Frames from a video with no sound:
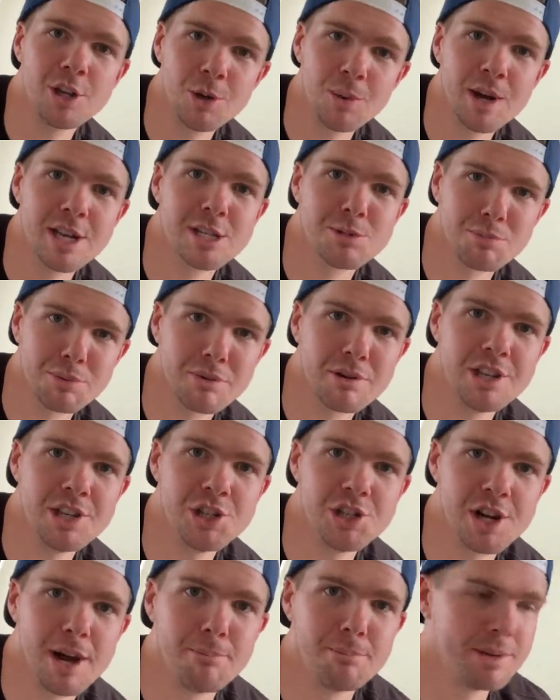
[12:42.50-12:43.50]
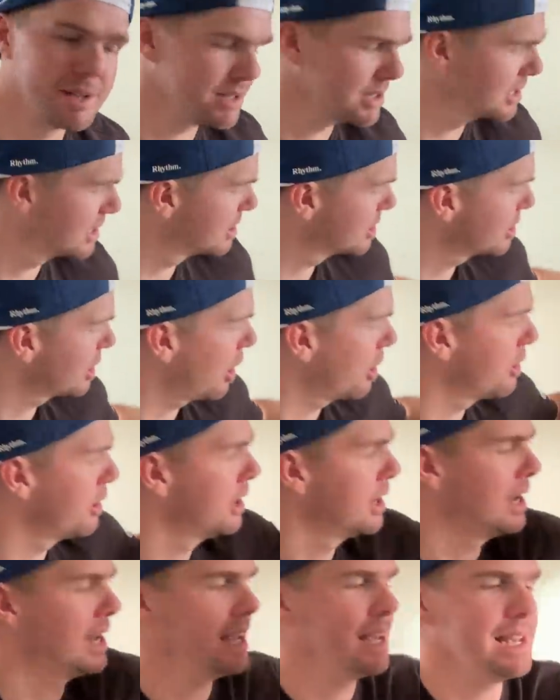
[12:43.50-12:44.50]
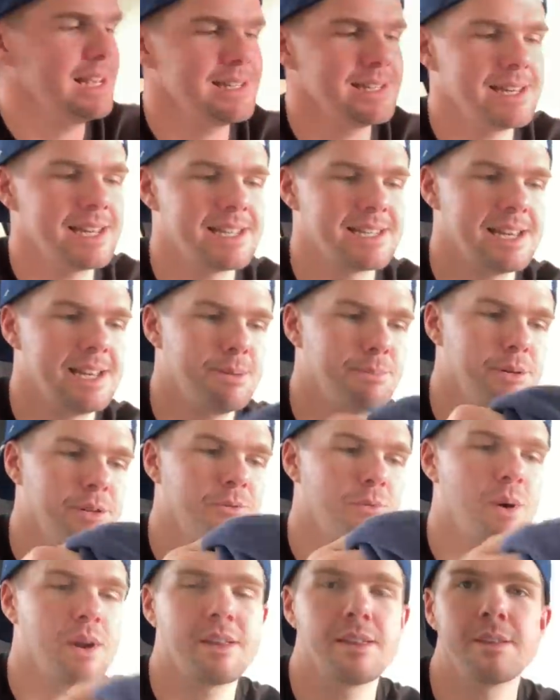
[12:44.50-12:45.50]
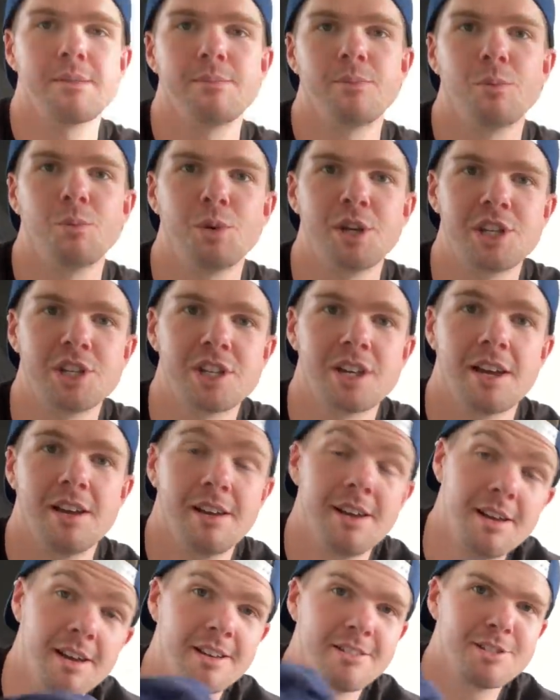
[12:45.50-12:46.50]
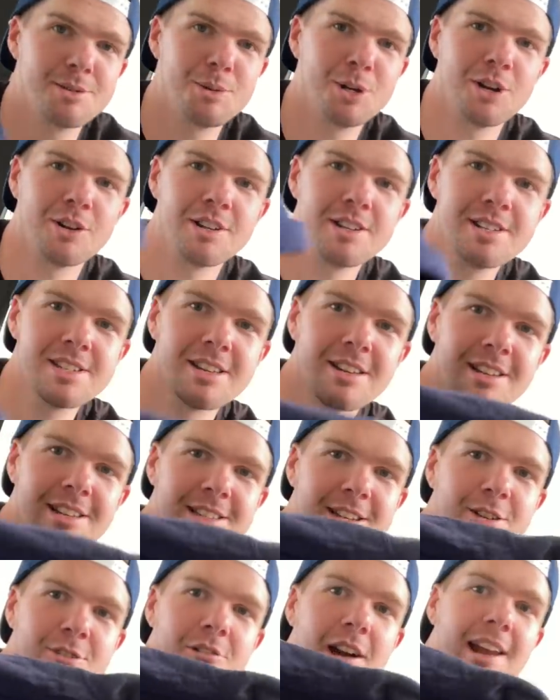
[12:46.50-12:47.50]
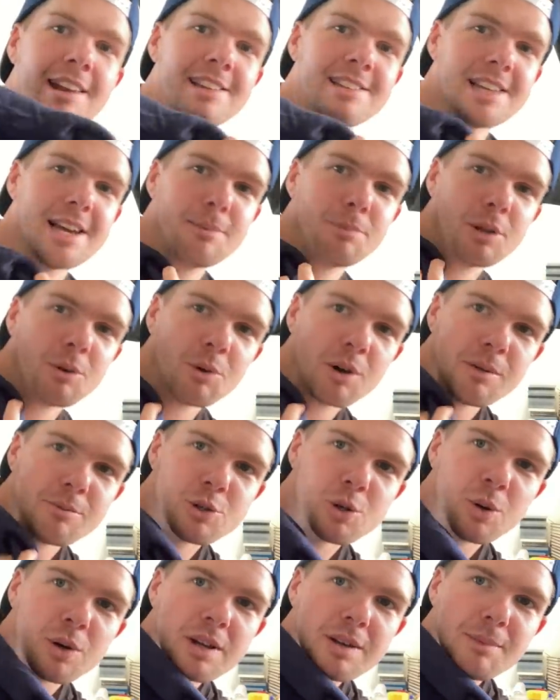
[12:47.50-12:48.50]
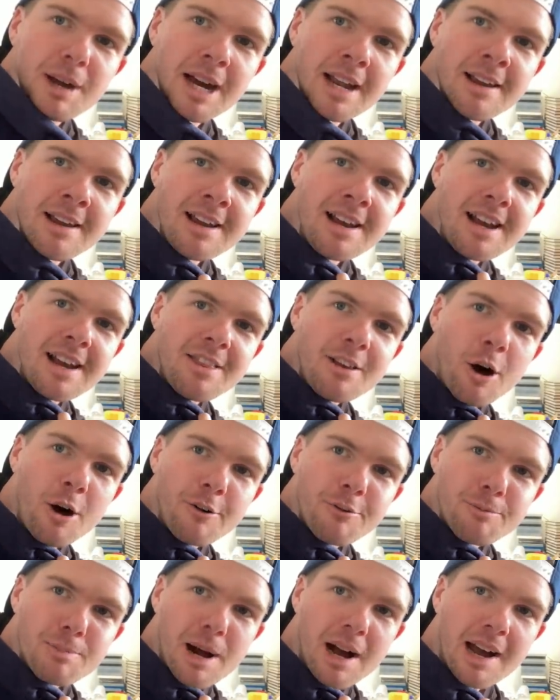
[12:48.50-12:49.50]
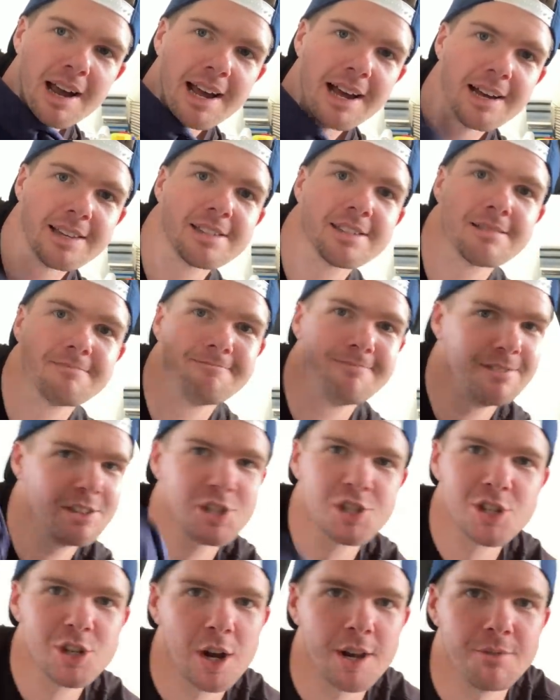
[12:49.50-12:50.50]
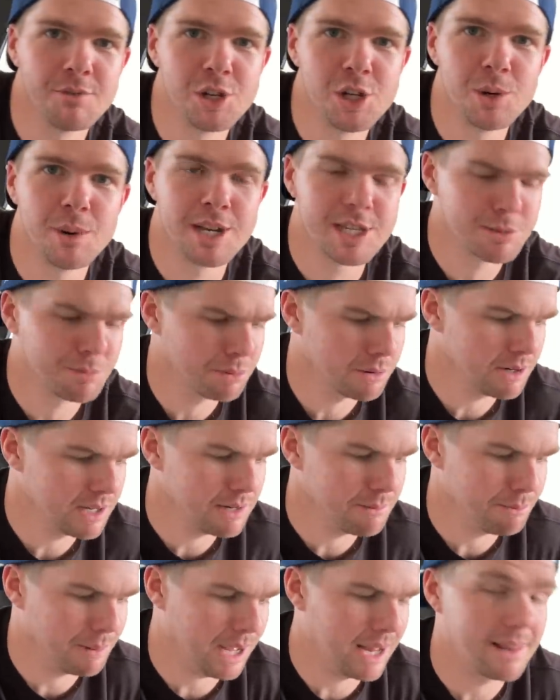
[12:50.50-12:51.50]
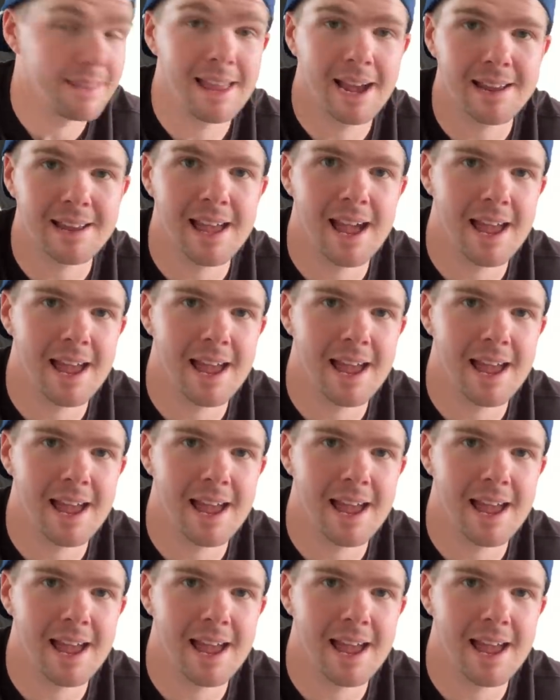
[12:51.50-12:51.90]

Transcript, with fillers: U S print jumpers. So here's an example of one of them, which, to be honest, is a great example of what I'm talking about. The Hofbrauhaus, it's not even U S print, but that